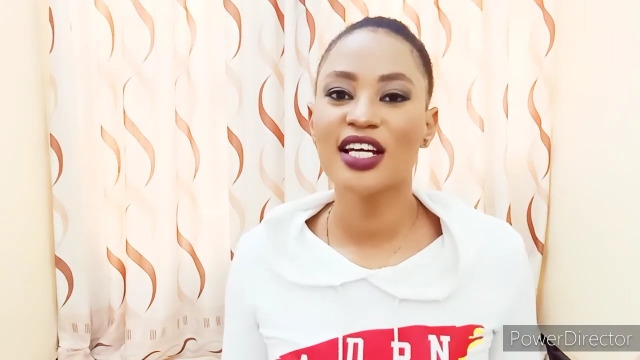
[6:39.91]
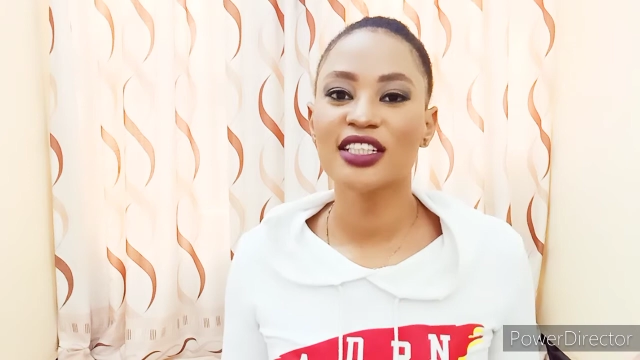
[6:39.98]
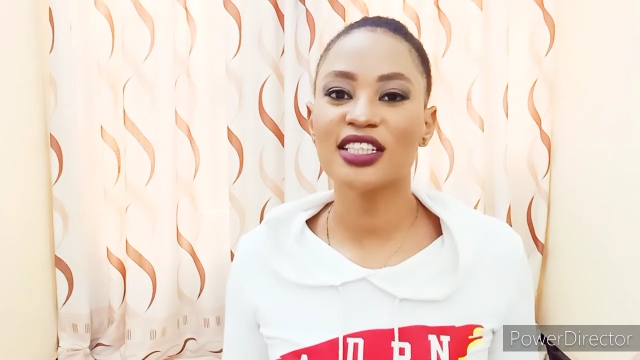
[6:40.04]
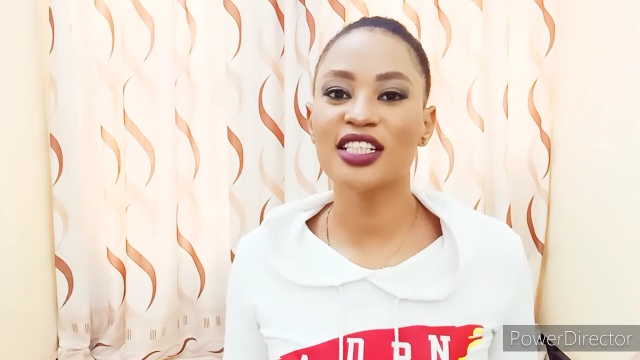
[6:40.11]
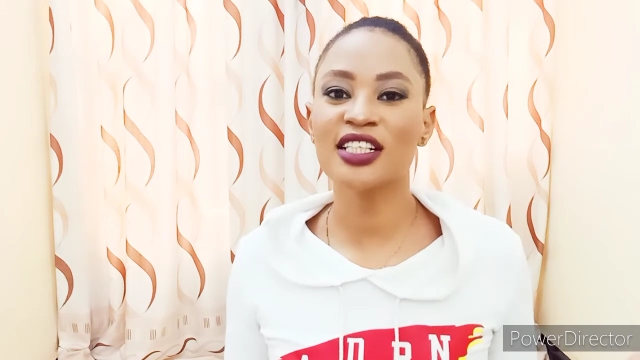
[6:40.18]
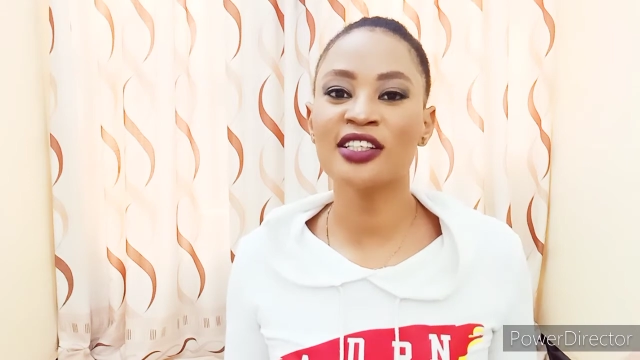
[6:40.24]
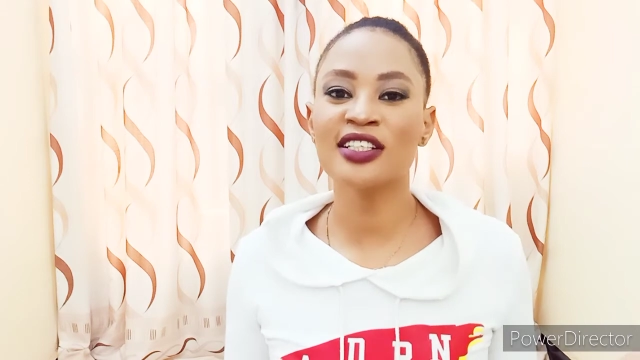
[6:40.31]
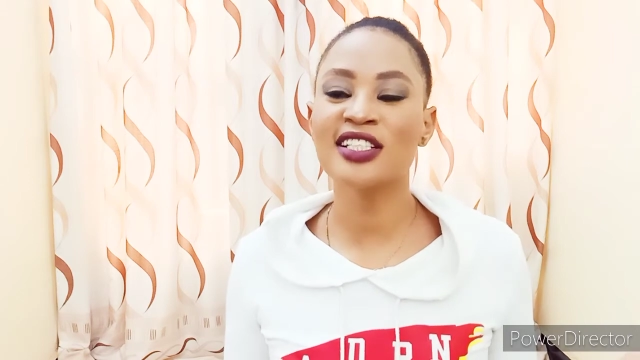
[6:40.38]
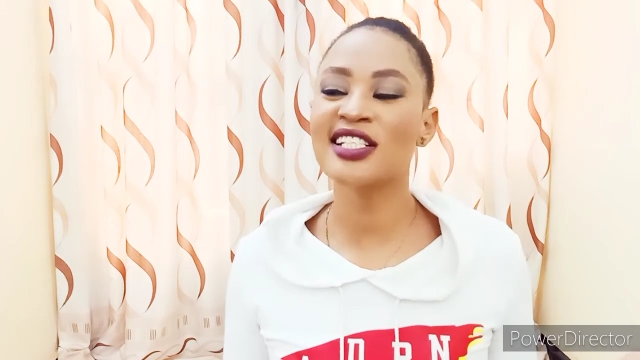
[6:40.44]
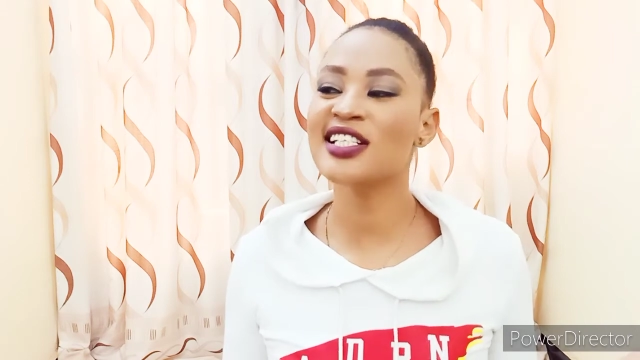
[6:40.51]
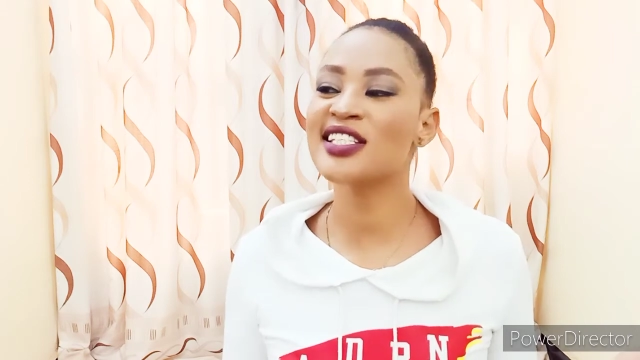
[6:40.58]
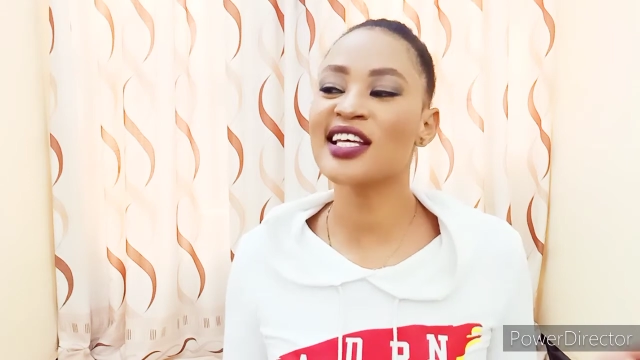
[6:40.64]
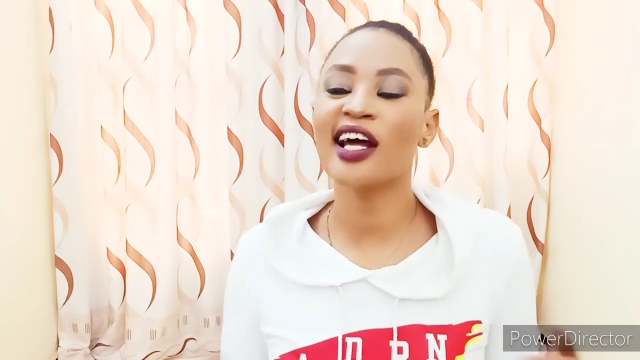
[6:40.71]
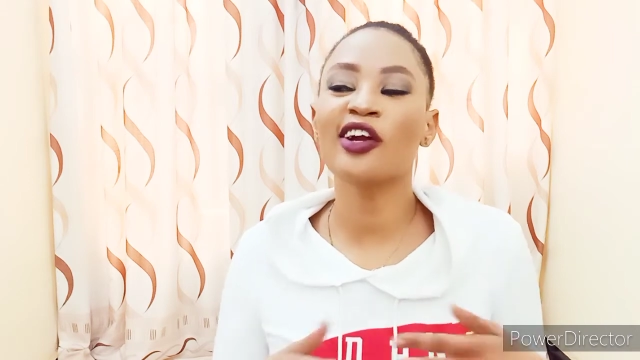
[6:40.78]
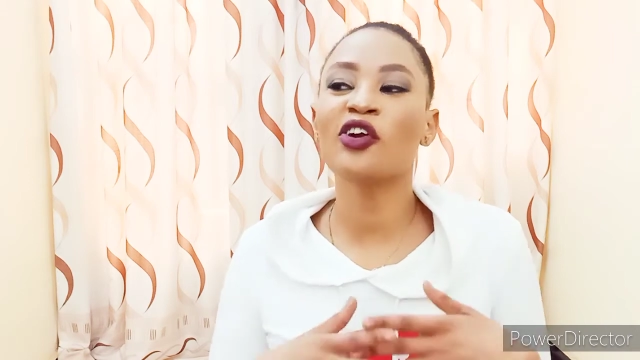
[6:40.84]

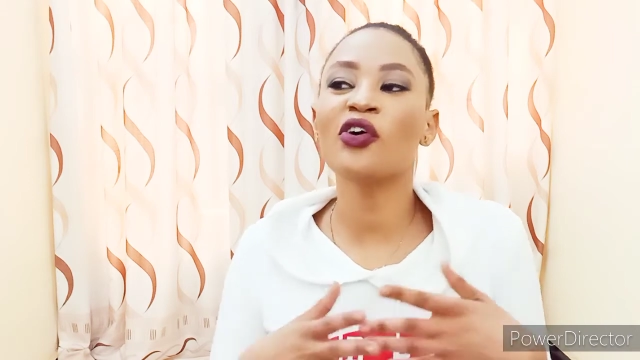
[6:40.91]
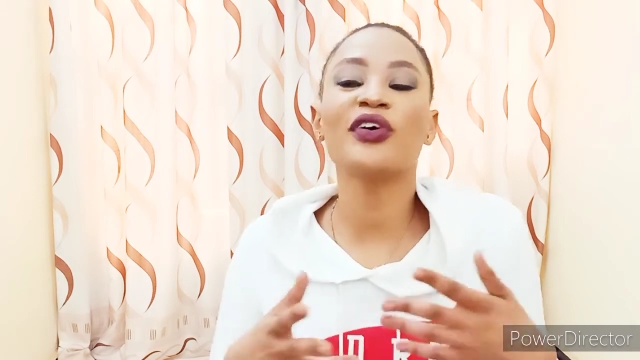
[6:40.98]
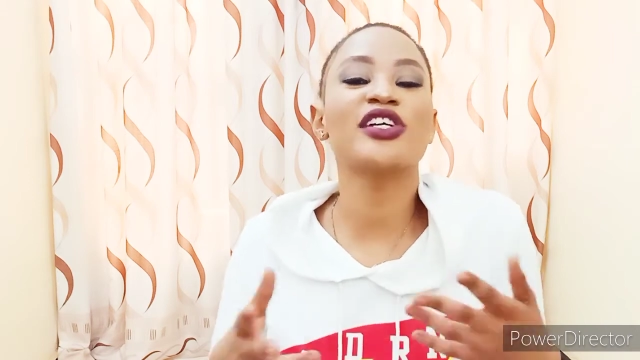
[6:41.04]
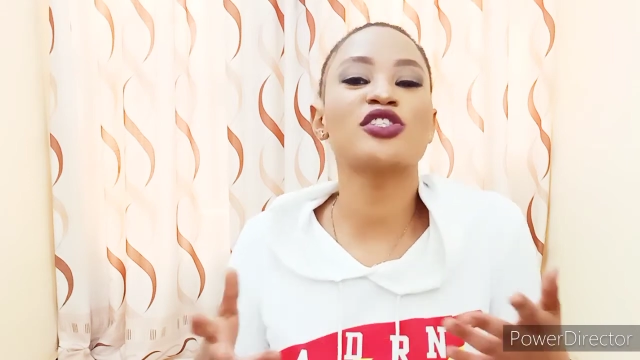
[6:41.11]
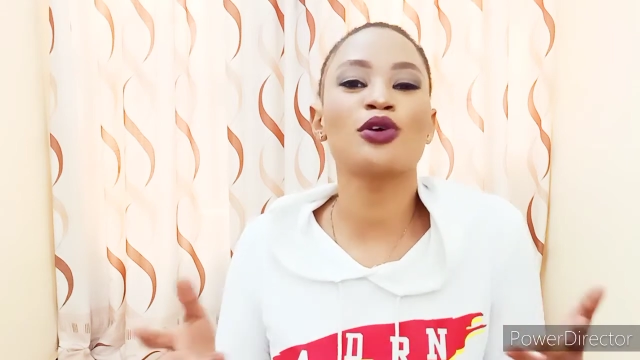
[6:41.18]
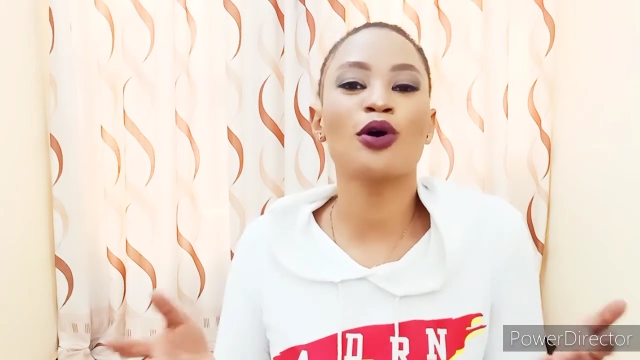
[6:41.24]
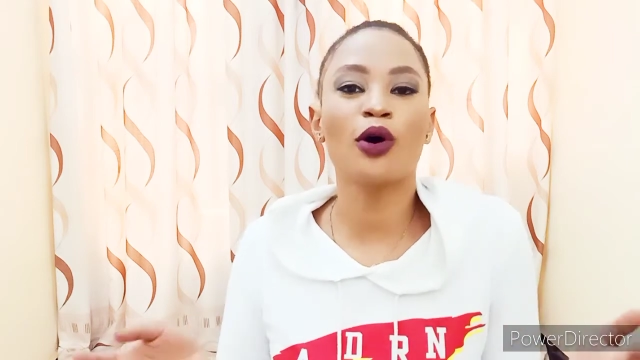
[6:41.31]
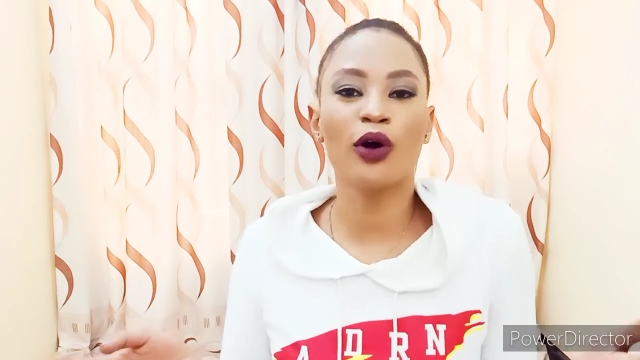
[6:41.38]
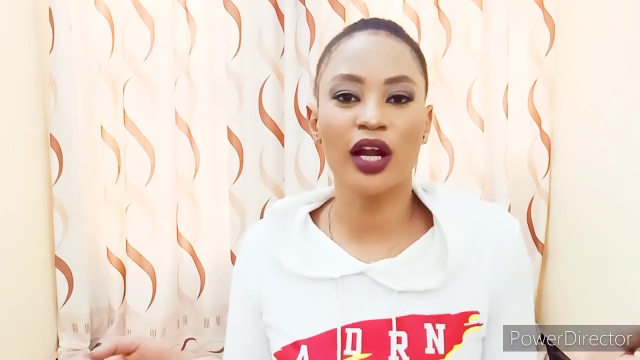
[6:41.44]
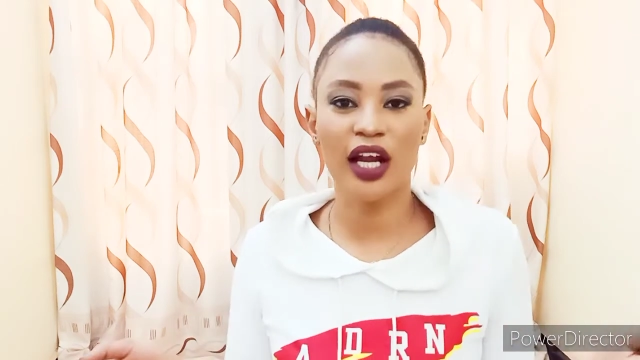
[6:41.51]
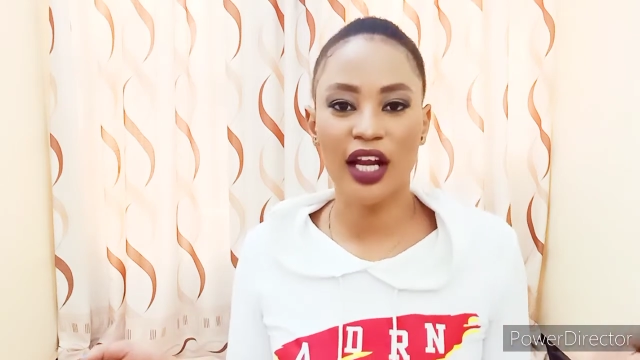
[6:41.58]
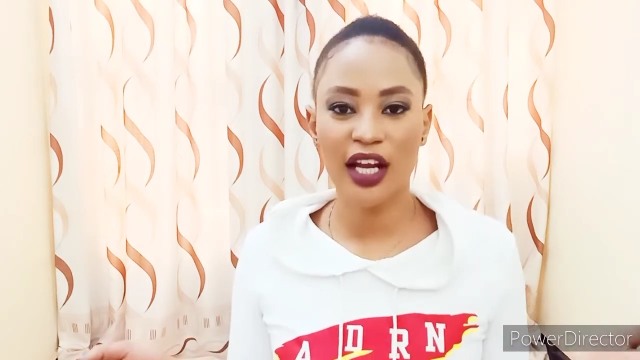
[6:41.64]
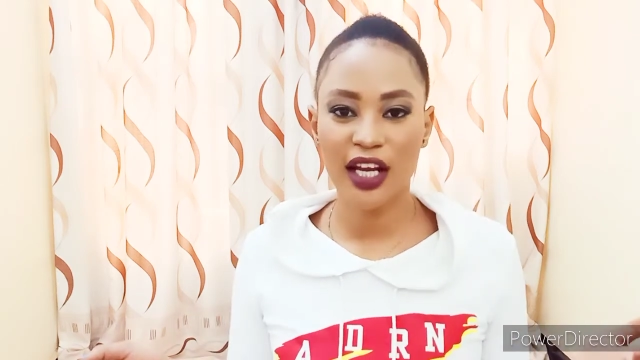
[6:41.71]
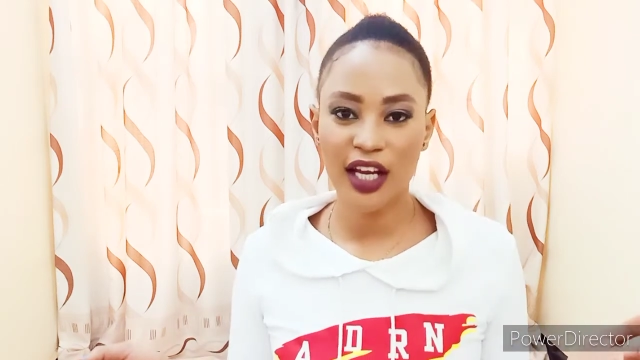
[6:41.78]
She's a know-it-all.